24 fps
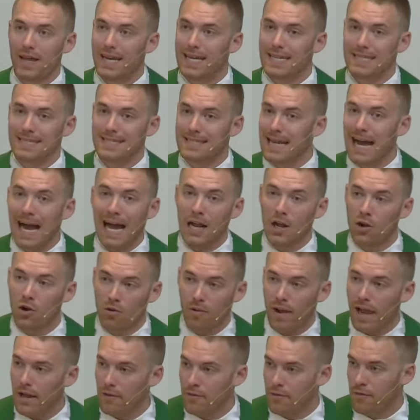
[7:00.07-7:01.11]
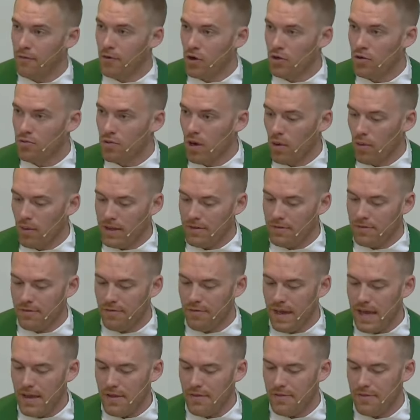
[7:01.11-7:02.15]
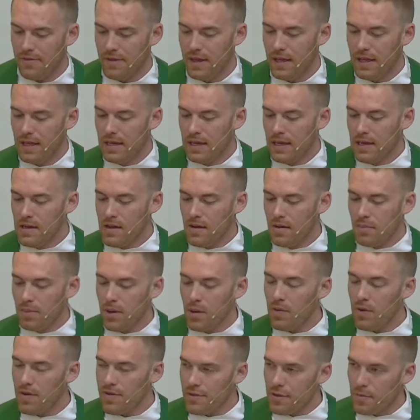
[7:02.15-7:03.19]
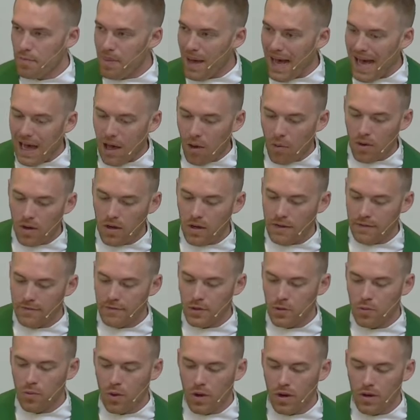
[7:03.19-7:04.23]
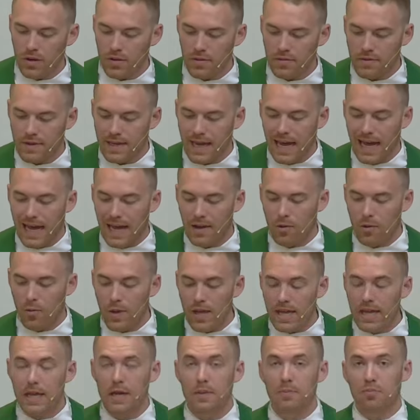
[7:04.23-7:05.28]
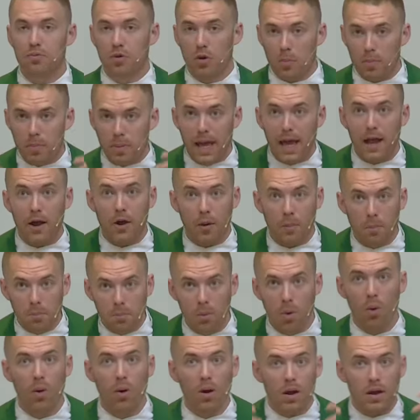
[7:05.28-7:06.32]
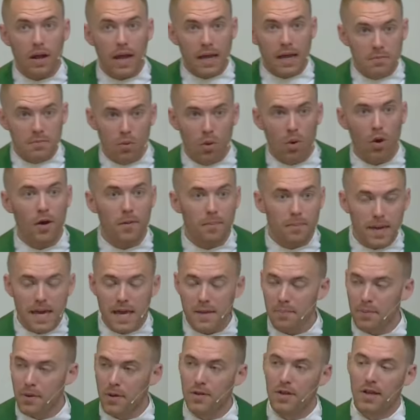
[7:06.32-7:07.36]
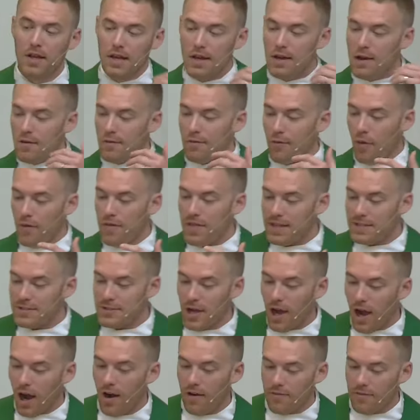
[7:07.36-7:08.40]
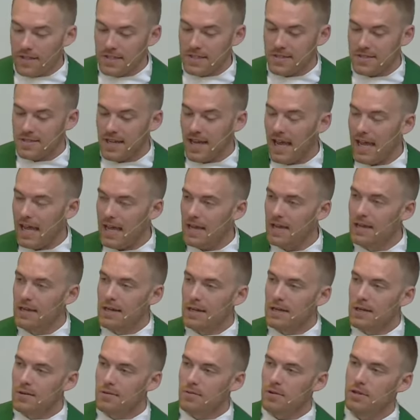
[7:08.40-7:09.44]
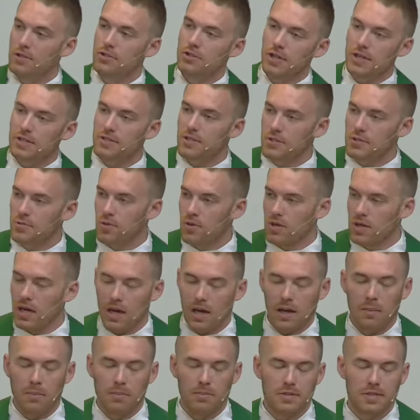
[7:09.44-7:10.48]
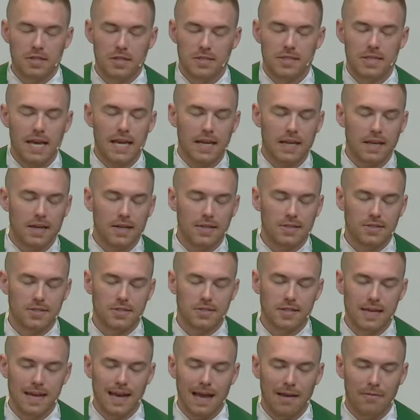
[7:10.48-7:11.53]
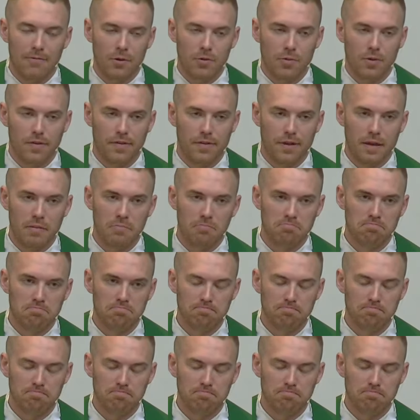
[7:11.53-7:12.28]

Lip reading: that is not great for growing faith. But with the power of the word of God, we can prepare more and more people for this harvest day when Jesus will come to take us to heaven with him.